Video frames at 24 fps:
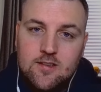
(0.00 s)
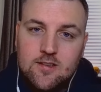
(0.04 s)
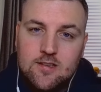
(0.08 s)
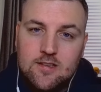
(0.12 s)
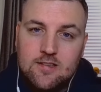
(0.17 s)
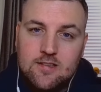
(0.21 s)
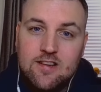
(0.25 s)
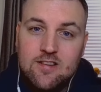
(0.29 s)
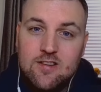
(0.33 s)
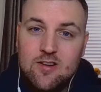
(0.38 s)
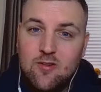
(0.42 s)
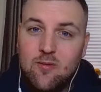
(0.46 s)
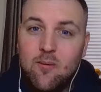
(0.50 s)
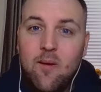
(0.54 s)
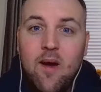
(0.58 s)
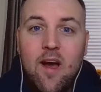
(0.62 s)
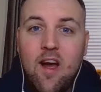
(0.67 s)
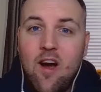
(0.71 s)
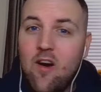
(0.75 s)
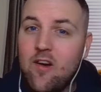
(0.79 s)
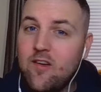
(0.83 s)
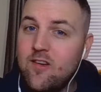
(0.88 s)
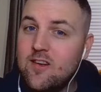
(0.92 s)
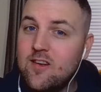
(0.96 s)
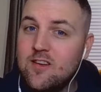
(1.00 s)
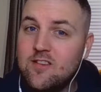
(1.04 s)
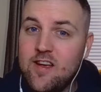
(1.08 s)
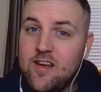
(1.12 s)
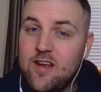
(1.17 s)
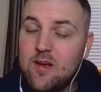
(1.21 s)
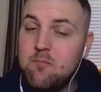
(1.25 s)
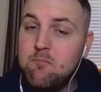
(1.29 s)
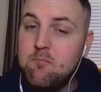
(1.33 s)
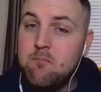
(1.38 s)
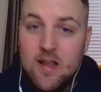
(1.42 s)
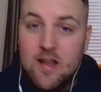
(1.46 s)
this is where I could
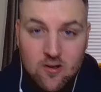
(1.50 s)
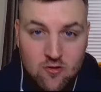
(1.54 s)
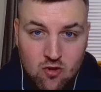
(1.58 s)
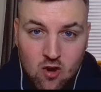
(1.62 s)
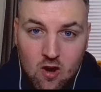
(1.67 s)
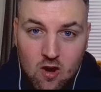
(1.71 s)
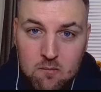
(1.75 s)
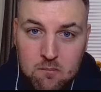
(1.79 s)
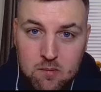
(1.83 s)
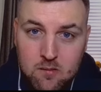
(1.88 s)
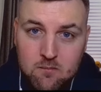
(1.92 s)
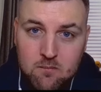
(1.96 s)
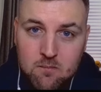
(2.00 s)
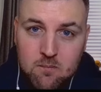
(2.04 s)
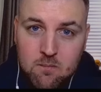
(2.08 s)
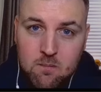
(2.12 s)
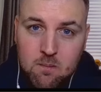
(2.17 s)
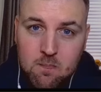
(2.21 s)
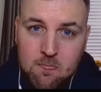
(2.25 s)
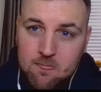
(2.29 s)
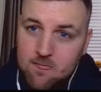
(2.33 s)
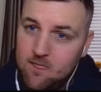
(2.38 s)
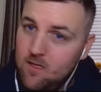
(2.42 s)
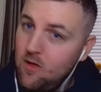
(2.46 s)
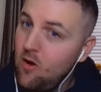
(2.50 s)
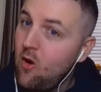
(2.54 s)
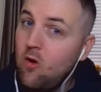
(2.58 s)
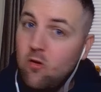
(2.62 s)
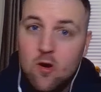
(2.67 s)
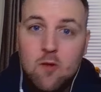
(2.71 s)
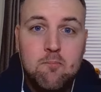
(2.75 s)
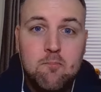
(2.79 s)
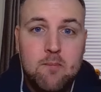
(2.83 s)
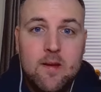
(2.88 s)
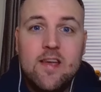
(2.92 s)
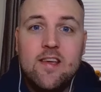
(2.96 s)
take a big drop or
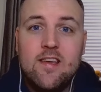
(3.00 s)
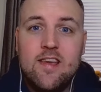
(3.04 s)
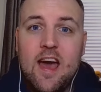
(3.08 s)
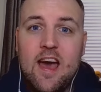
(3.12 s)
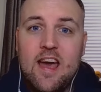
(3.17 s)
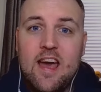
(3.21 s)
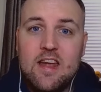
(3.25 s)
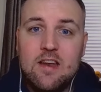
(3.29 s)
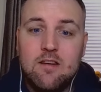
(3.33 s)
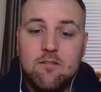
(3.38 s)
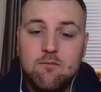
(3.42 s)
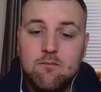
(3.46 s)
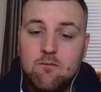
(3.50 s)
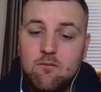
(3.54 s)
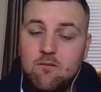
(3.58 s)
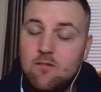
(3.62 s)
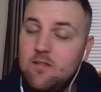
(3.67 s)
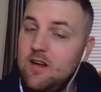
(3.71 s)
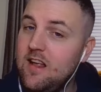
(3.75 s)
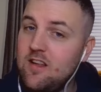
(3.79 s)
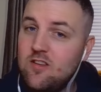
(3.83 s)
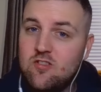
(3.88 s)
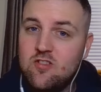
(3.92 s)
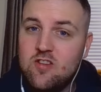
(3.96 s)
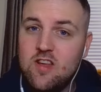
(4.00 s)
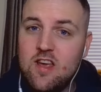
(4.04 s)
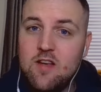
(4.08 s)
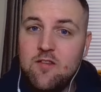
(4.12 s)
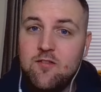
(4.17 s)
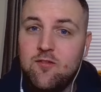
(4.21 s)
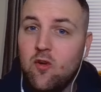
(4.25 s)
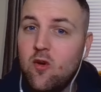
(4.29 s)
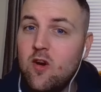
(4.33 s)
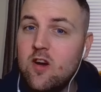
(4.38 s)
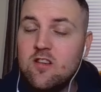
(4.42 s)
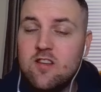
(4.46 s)
a big gain. Let's see.
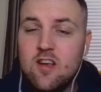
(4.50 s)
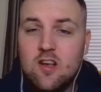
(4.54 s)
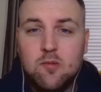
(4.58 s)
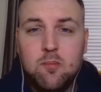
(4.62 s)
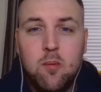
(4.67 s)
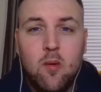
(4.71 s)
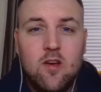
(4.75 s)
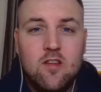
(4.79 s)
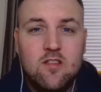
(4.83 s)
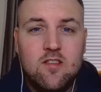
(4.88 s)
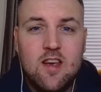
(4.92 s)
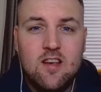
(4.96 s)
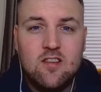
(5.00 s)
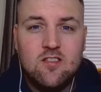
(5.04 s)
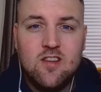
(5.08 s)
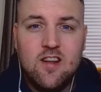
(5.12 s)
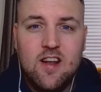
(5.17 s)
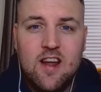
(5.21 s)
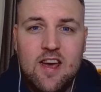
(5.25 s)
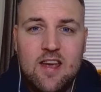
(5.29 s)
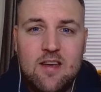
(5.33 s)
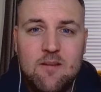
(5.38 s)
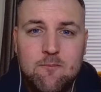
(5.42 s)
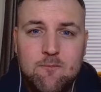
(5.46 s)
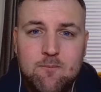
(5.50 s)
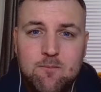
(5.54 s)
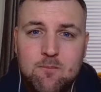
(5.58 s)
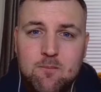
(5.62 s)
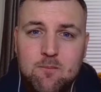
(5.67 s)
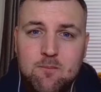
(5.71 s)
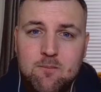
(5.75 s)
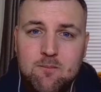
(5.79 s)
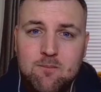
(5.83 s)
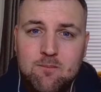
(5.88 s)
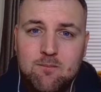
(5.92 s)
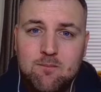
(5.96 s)
forty-six points yesterday.
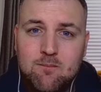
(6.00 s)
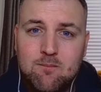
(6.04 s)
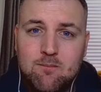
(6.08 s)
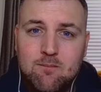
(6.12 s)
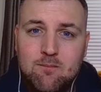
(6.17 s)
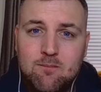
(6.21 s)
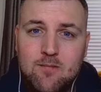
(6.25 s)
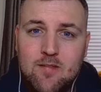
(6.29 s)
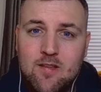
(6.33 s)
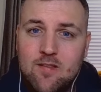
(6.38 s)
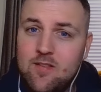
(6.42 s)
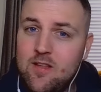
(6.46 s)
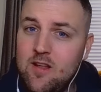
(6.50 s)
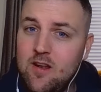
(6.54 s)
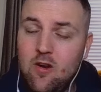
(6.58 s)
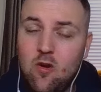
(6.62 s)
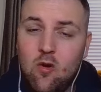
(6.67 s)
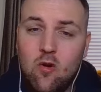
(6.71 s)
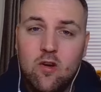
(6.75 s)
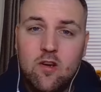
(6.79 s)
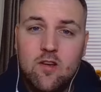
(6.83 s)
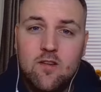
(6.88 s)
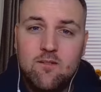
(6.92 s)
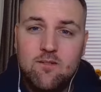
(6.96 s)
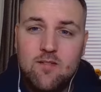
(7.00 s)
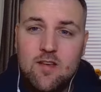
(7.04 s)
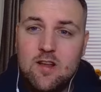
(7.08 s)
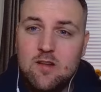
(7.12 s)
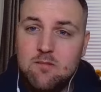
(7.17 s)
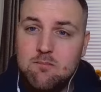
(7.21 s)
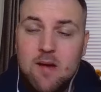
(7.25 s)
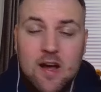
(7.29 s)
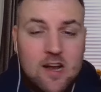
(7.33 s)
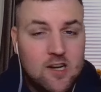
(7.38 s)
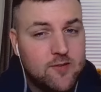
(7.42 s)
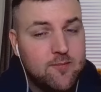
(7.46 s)
The luck is
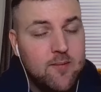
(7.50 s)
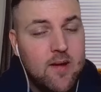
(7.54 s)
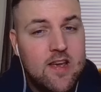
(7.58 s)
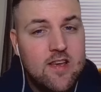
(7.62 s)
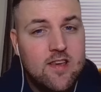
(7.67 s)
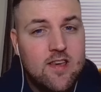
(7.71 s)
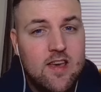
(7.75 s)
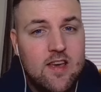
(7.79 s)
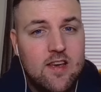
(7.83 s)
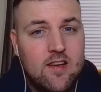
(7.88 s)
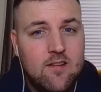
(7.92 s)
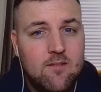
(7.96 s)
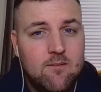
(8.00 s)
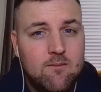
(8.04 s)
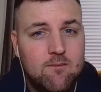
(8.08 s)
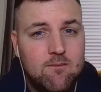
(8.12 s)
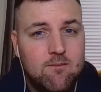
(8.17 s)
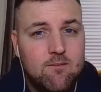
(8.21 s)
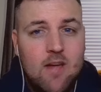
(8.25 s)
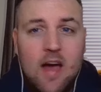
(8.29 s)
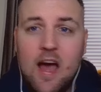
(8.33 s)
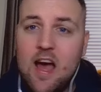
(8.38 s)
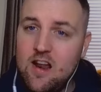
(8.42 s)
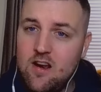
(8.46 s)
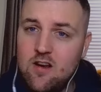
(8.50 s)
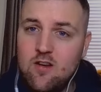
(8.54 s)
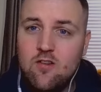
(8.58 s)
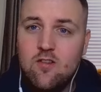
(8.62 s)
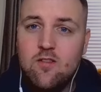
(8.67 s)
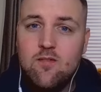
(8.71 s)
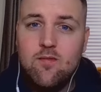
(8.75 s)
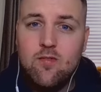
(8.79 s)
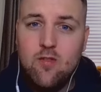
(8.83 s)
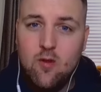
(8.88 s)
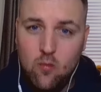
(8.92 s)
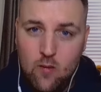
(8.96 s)
matchmaking and
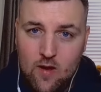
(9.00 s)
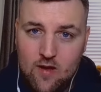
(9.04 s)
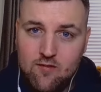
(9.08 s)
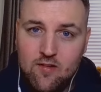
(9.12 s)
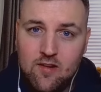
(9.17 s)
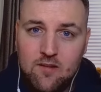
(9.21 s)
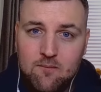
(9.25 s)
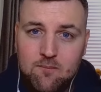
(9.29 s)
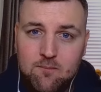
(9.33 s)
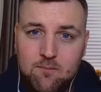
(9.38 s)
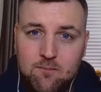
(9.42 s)
the weather.